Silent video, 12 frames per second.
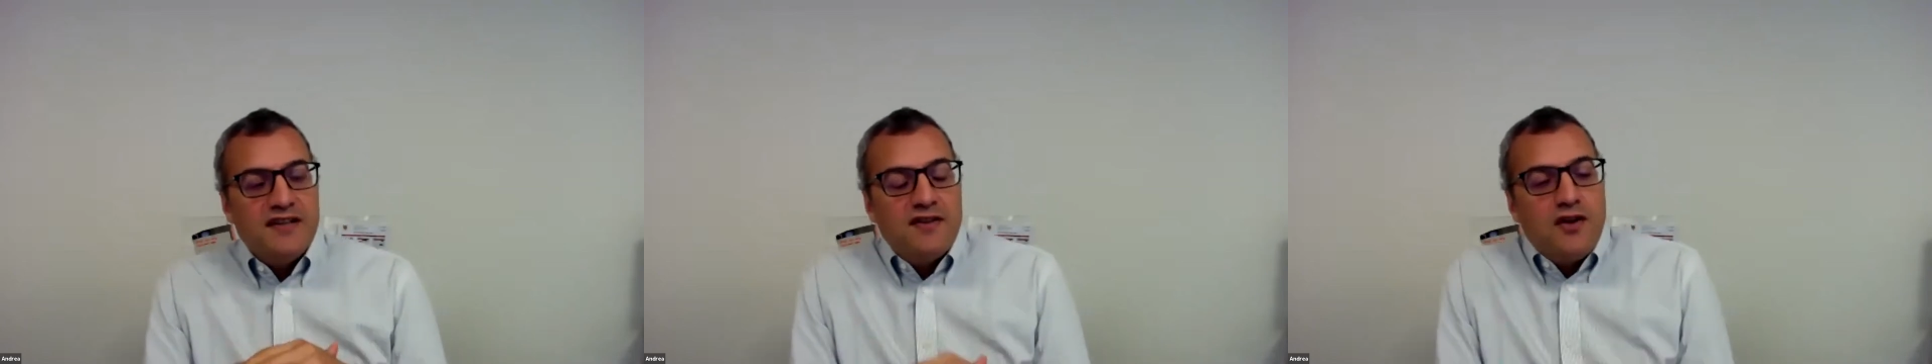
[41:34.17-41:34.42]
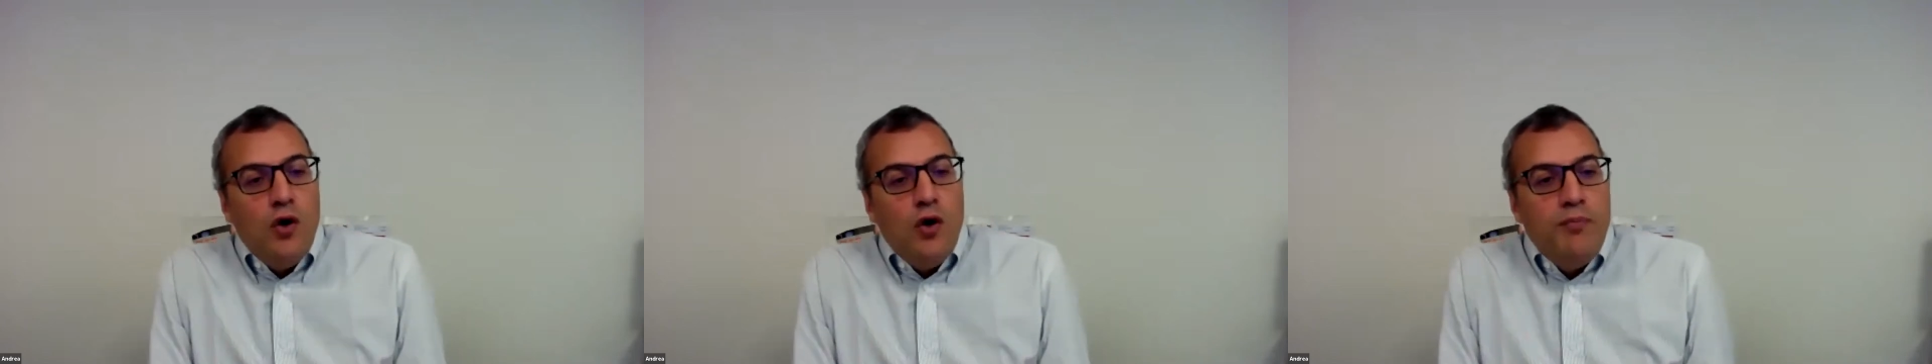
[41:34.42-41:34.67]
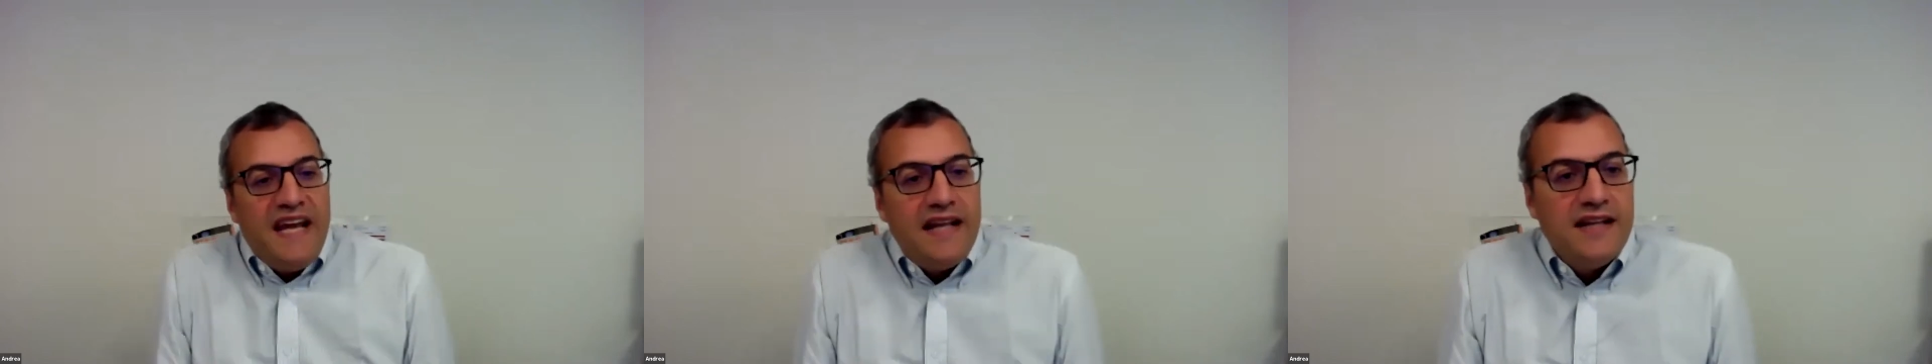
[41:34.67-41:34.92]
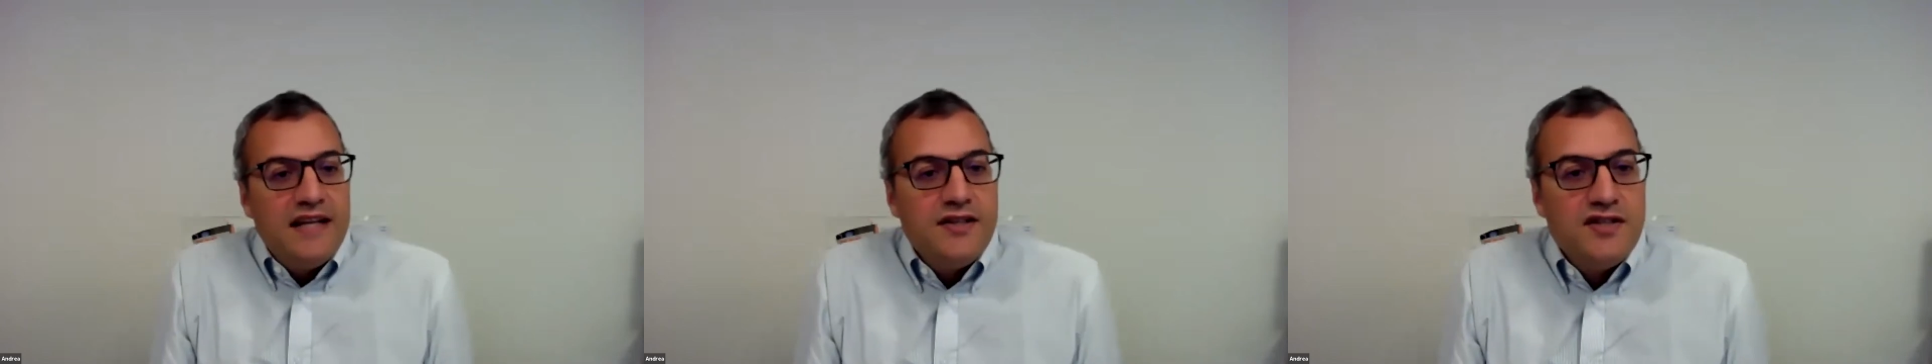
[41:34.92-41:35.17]

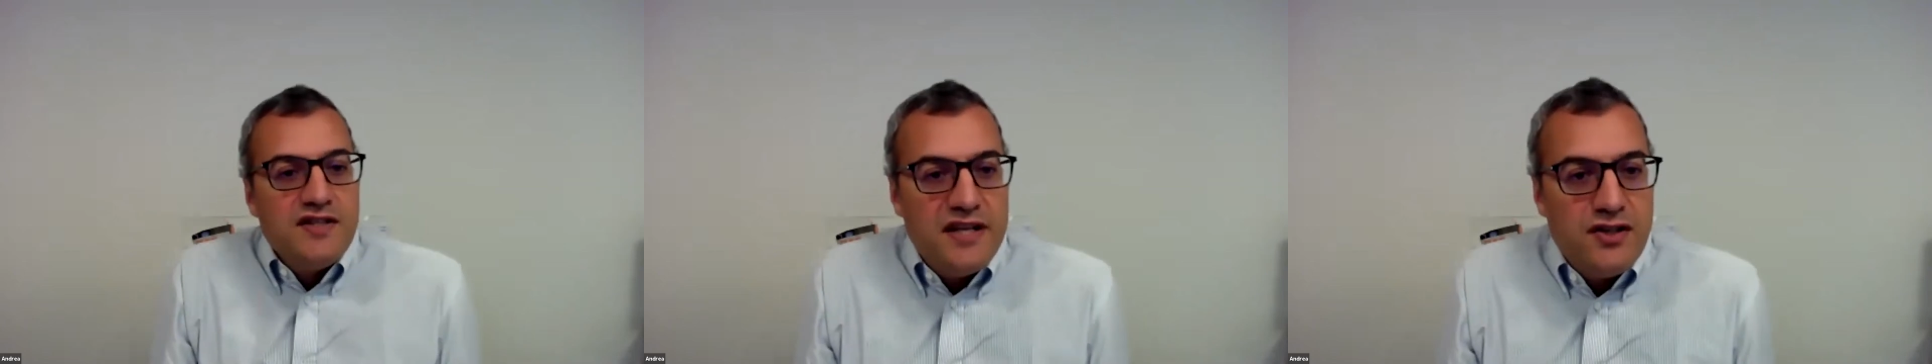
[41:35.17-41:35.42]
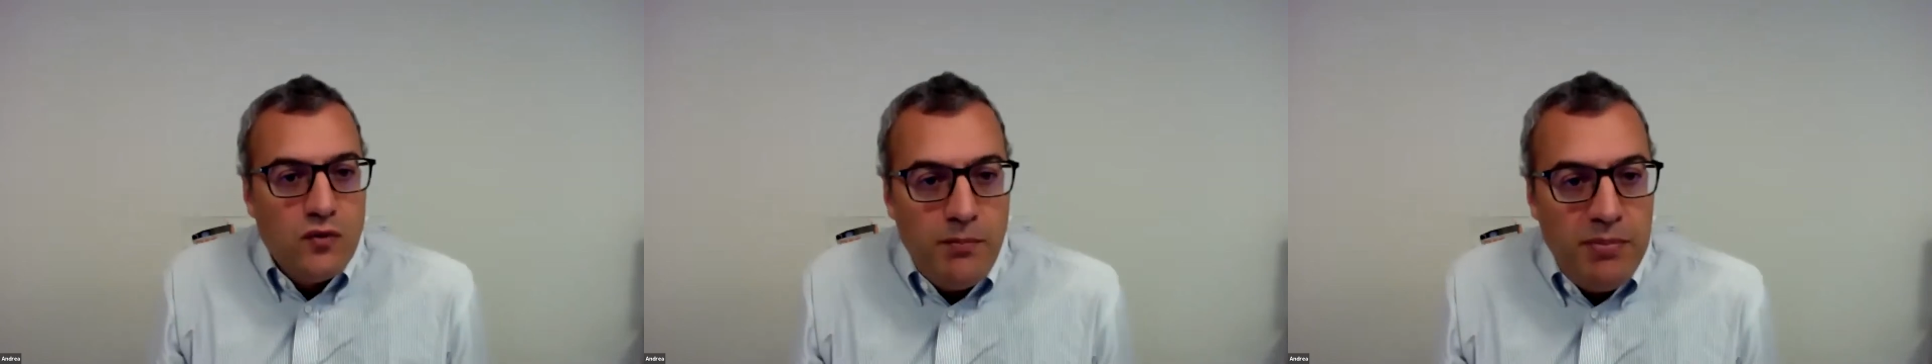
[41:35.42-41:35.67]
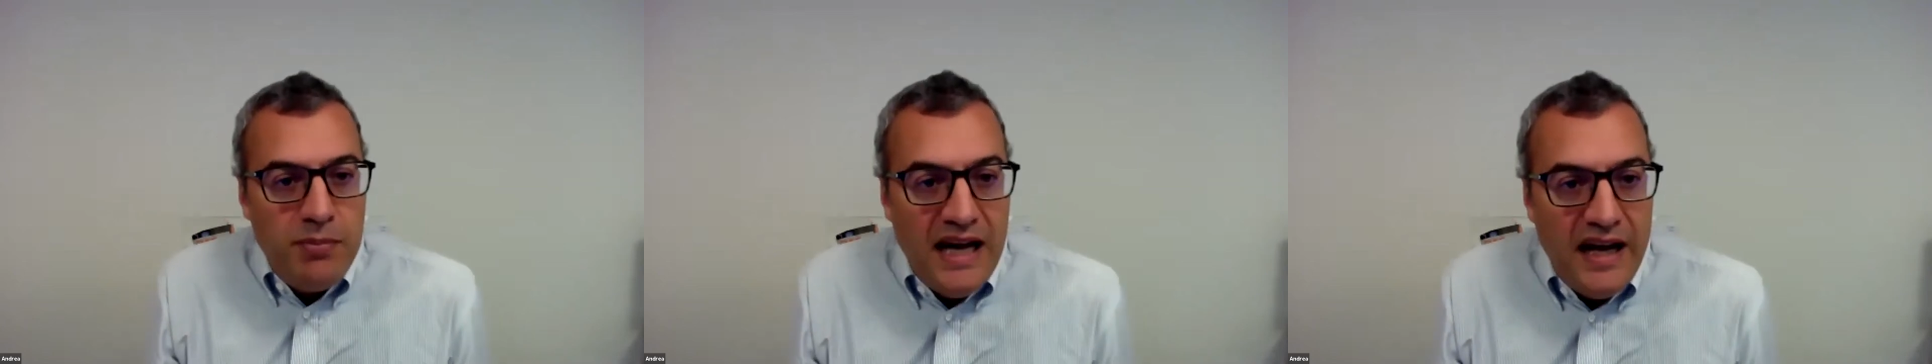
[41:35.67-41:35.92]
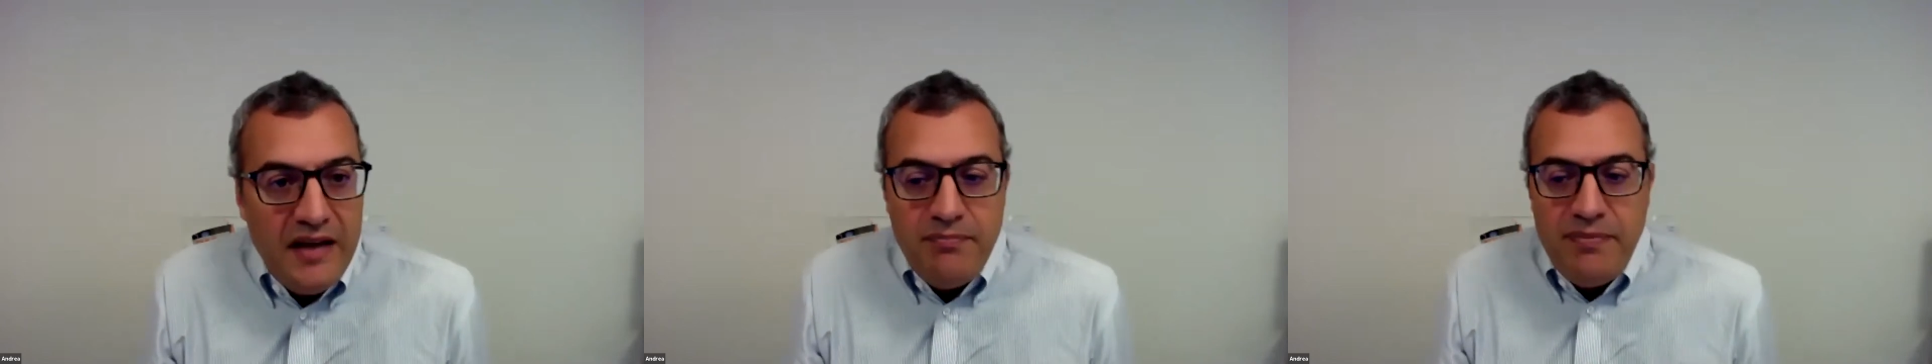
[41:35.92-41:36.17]
complicated legislation to
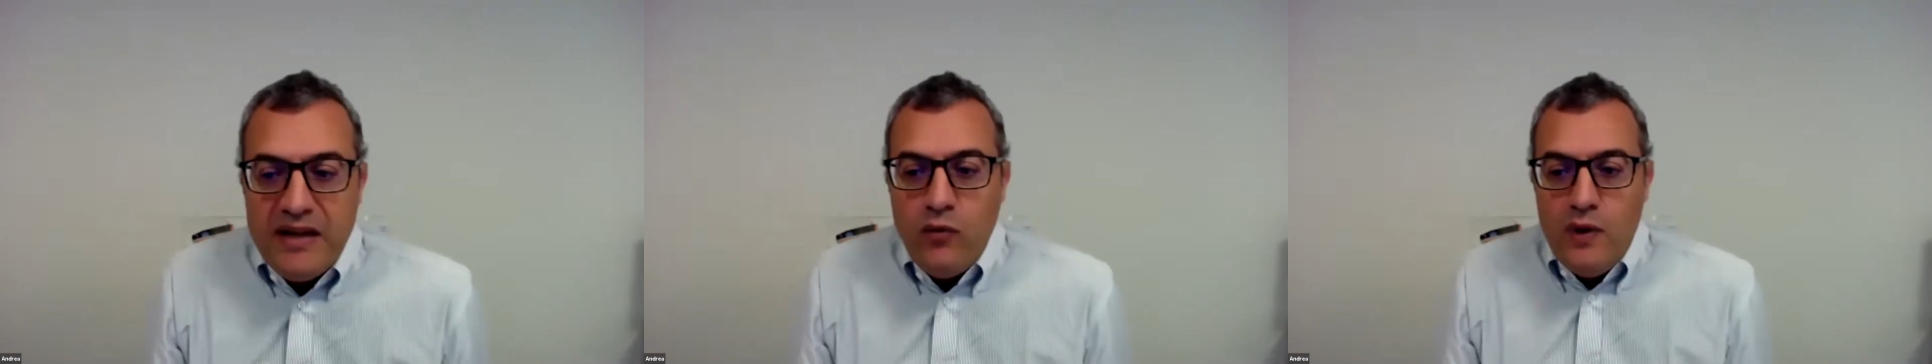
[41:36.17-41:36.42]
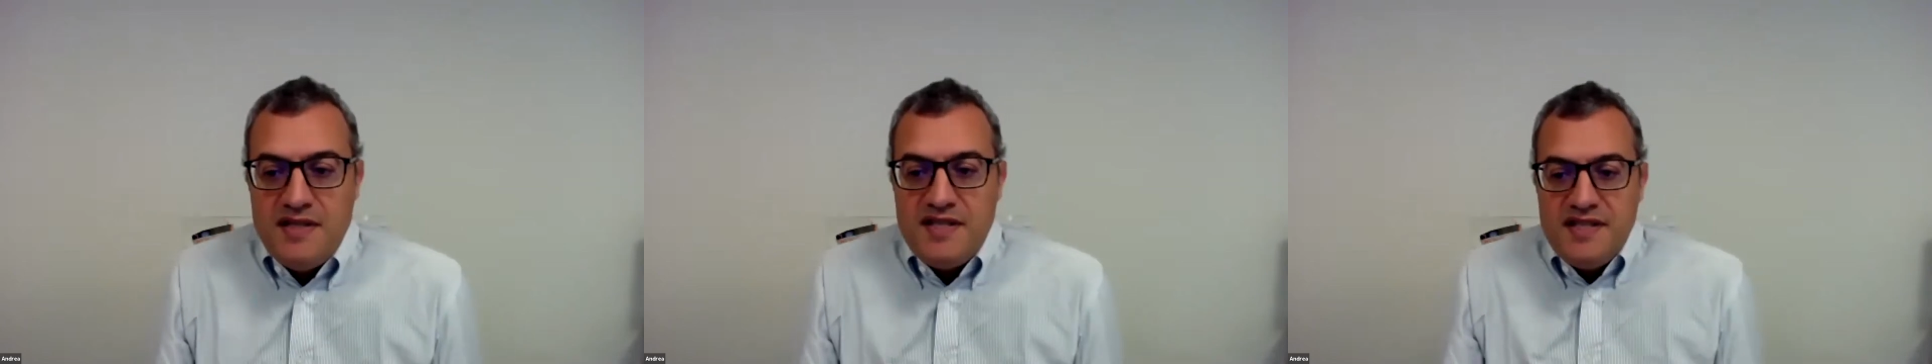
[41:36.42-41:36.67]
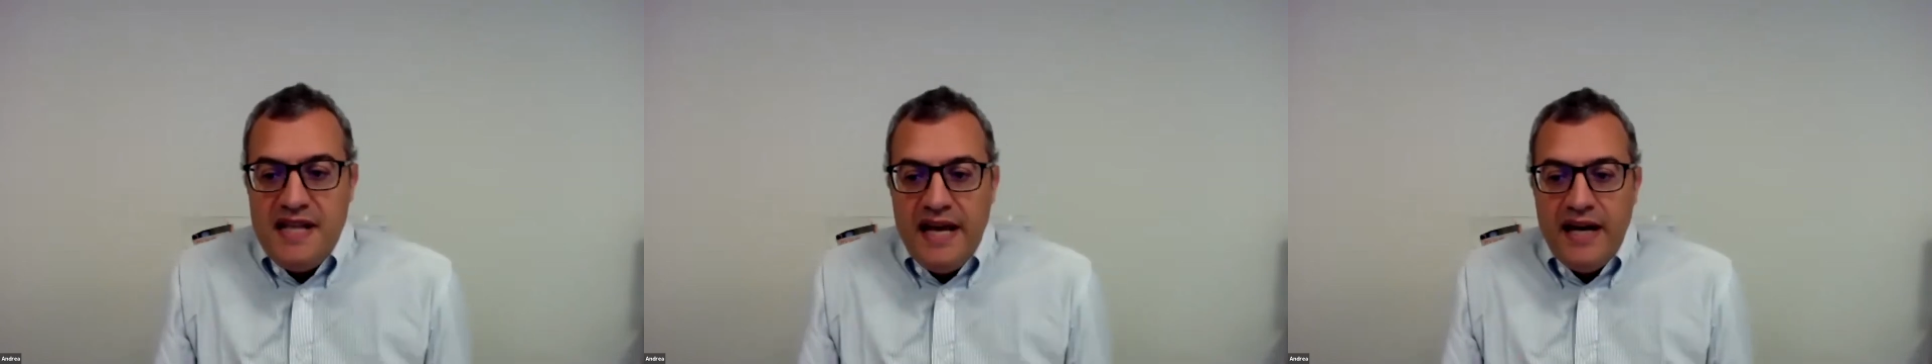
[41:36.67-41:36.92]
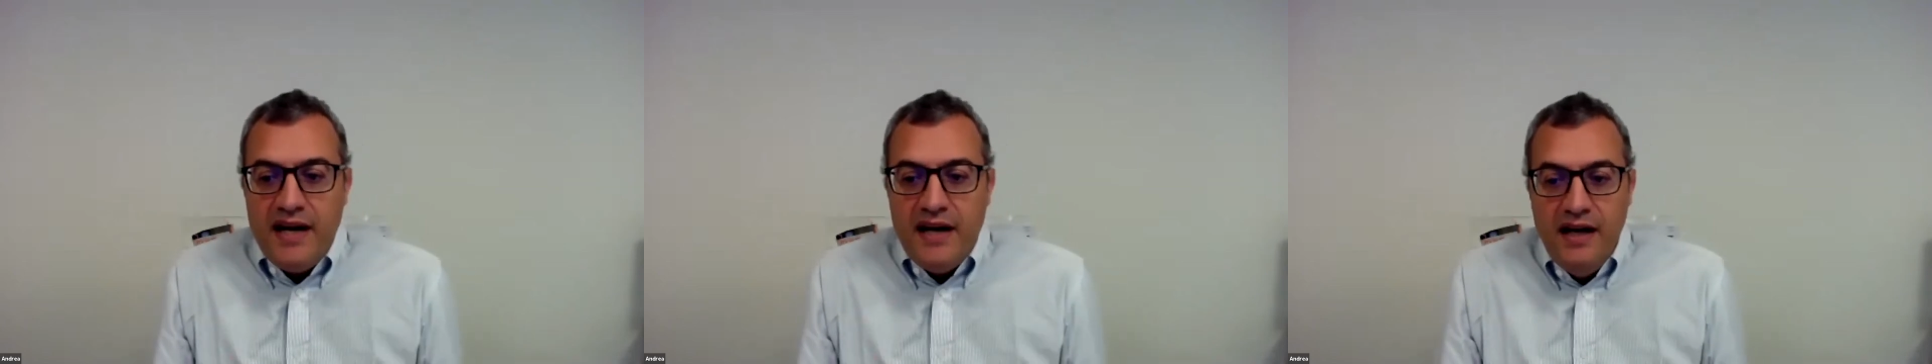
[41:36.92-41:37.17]
apply, but once it's
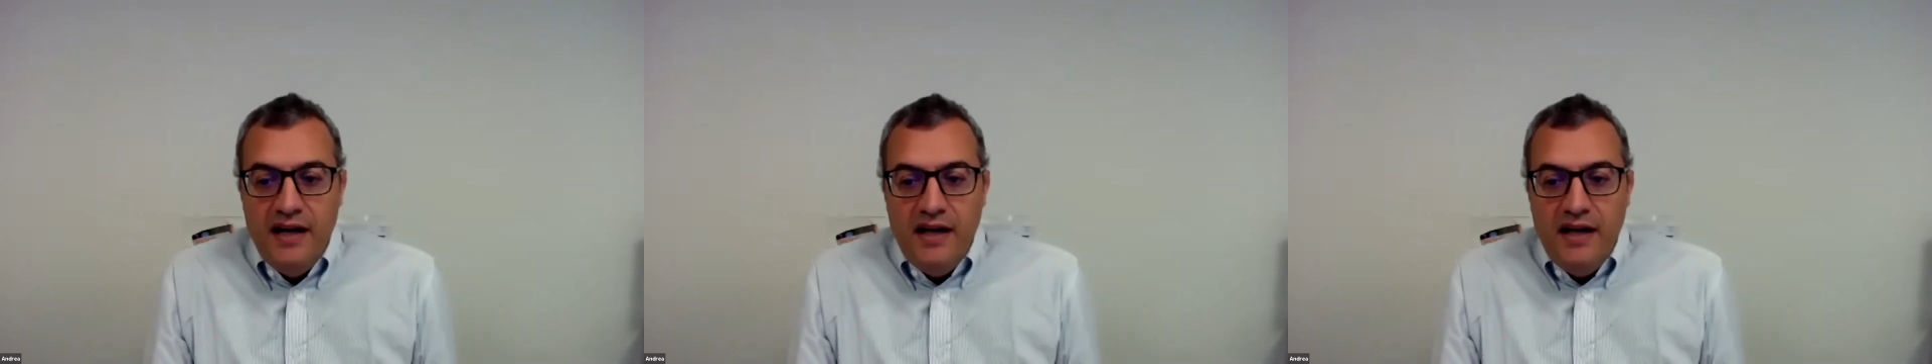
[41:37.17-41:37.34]
there,